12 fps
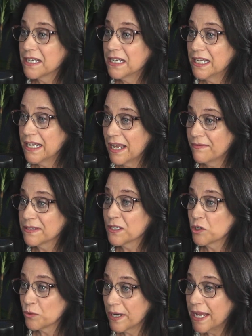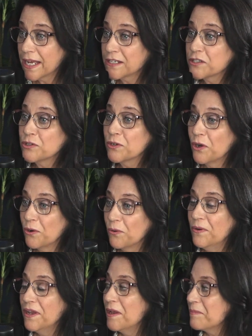And he gave us a grant to
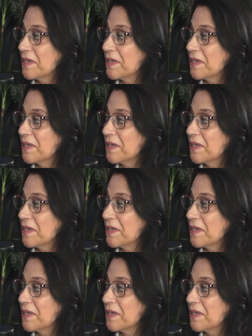go